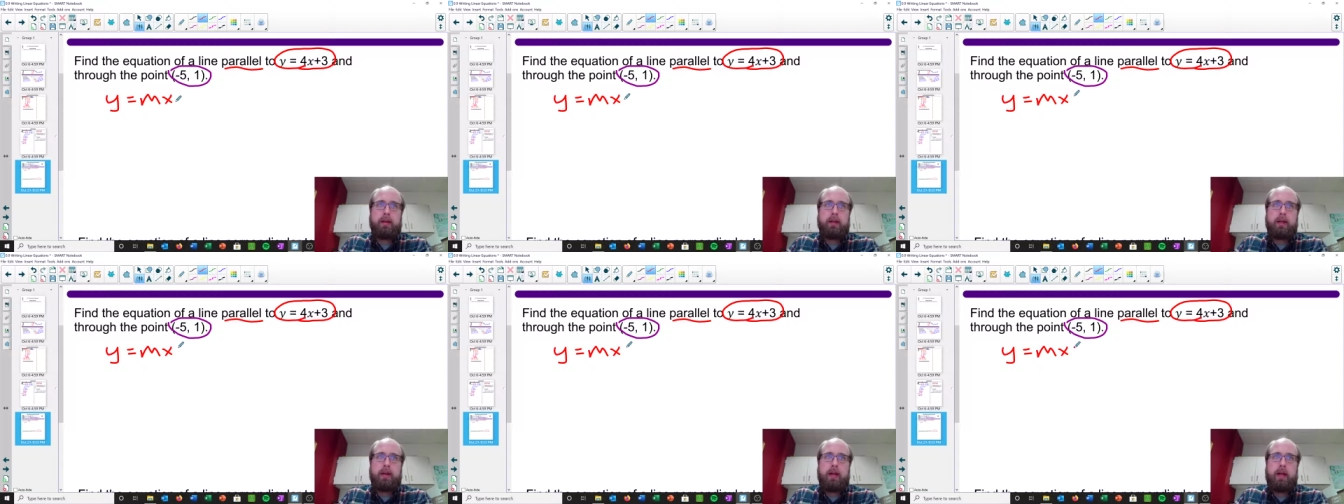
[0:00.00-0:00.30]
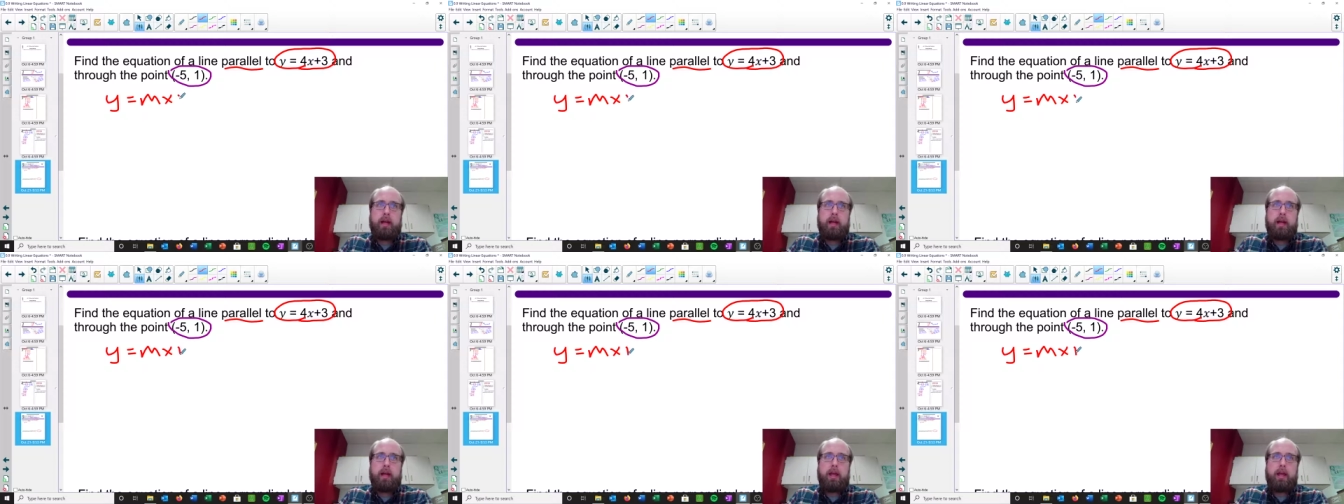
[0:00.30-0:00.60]

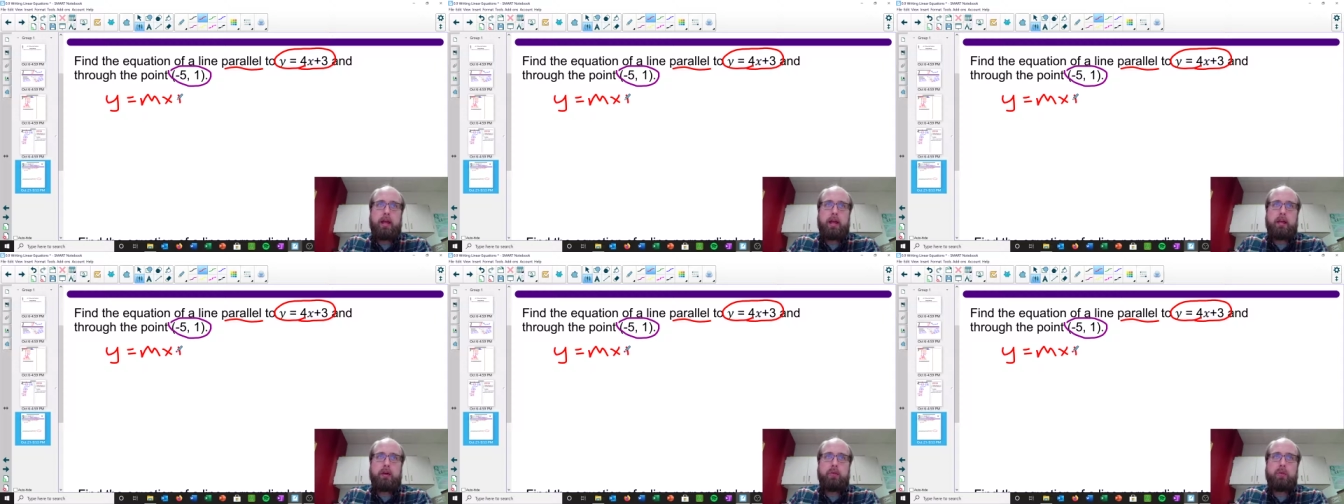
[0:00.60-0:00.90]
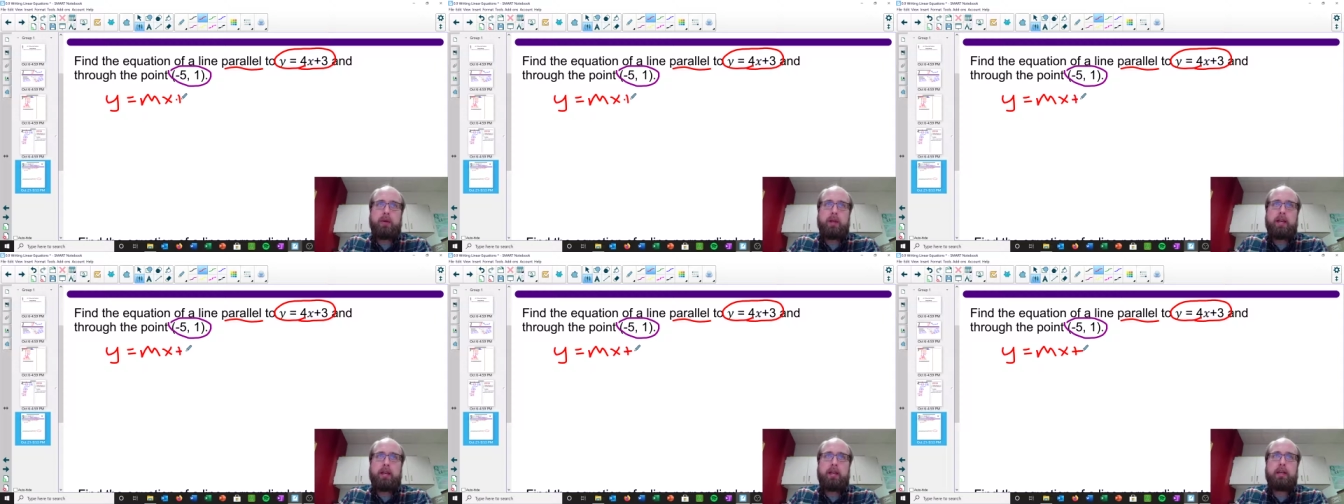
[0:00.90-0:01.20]
And
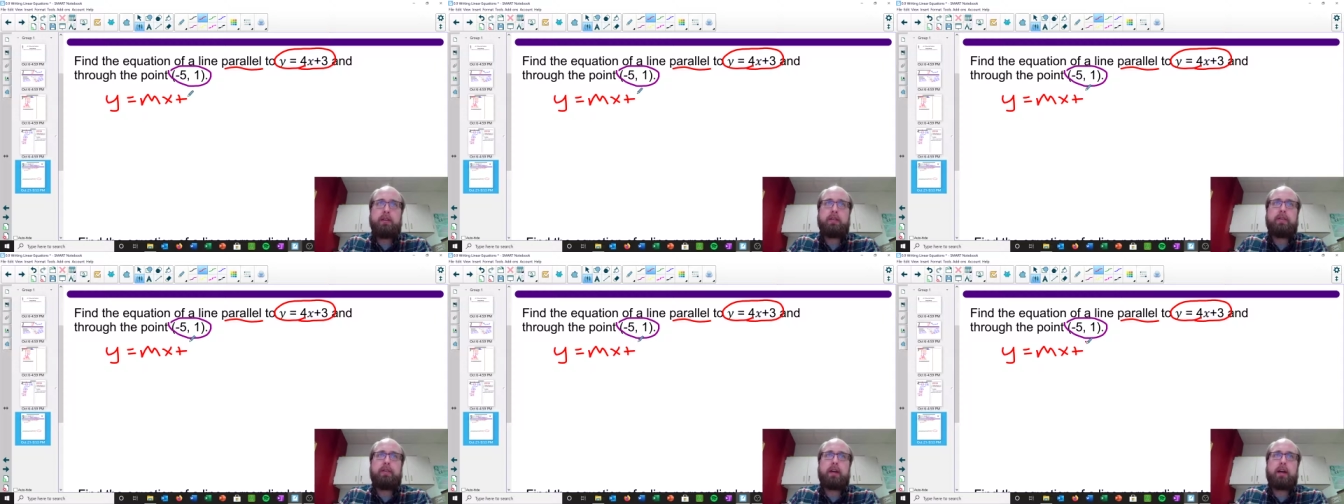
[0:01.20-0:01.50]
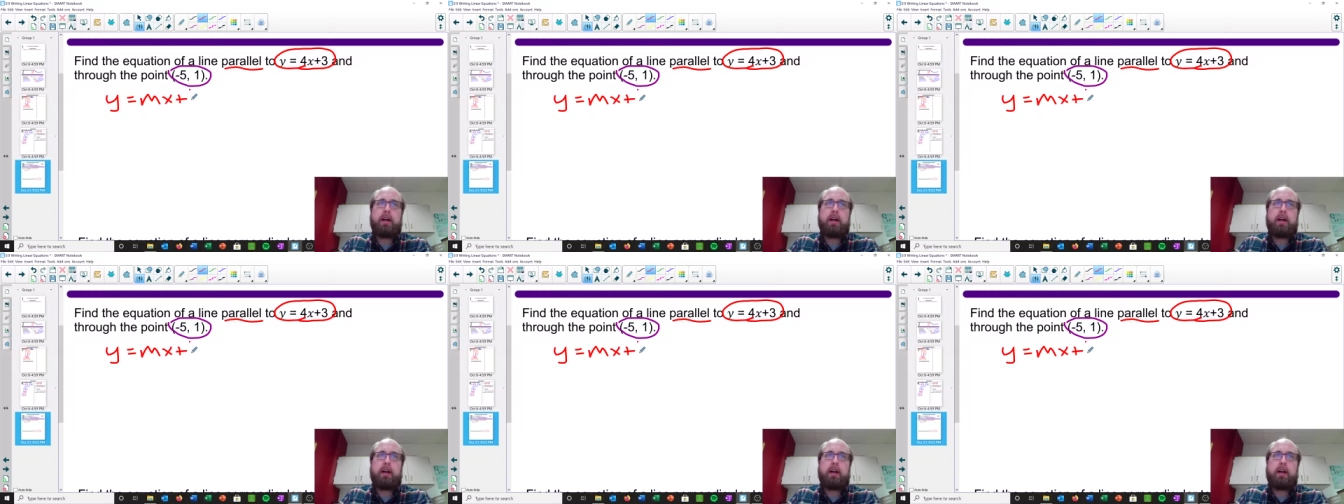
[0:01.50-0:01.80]
we need to
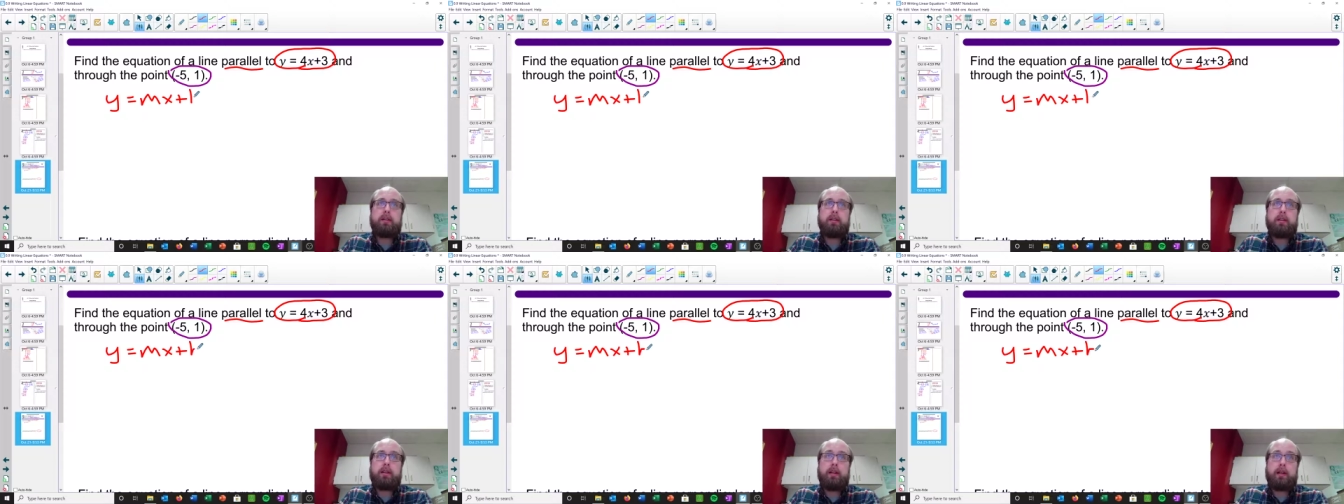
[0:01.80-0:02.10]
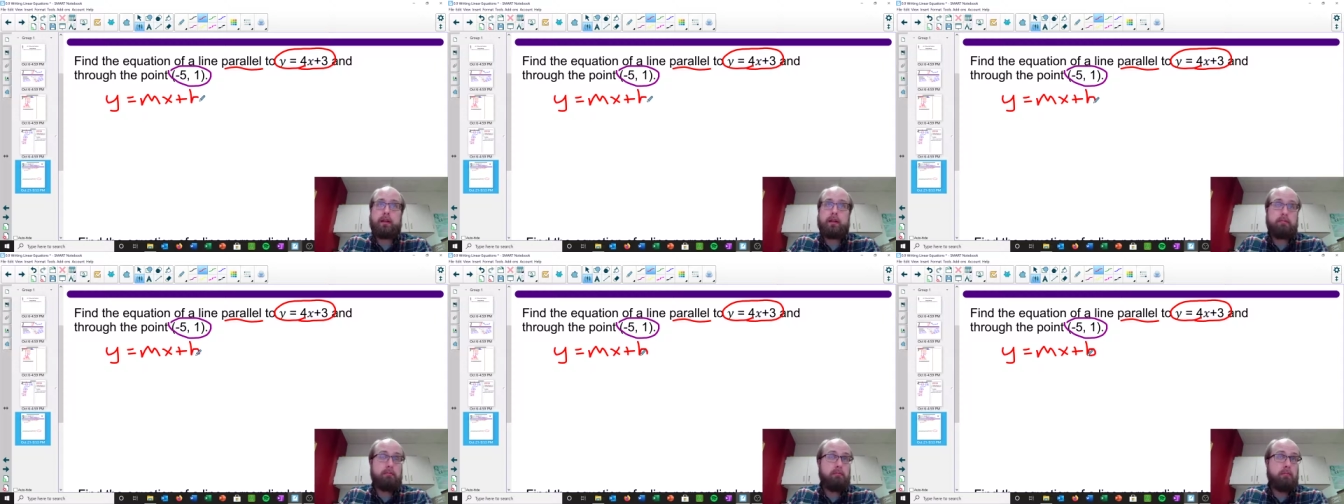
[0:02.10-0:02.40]
find, like
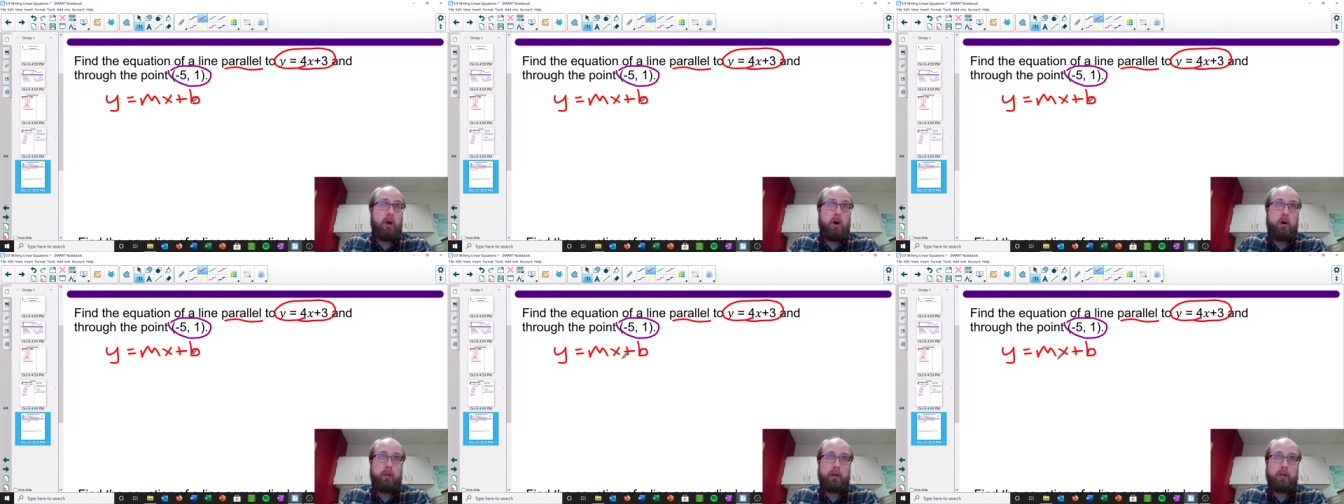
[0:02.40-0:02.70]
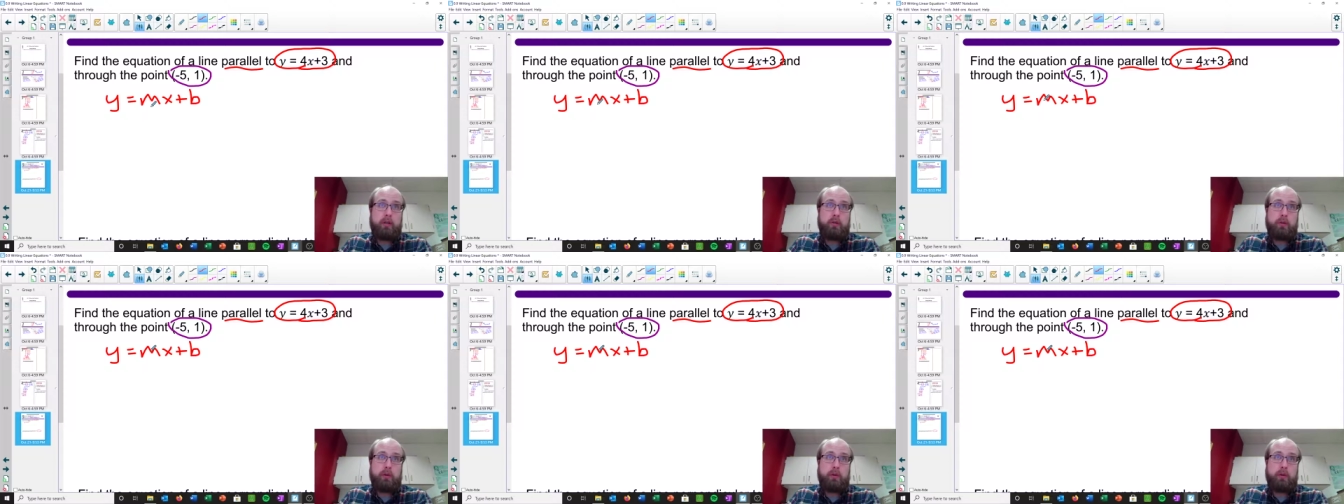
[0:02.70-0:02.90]
always,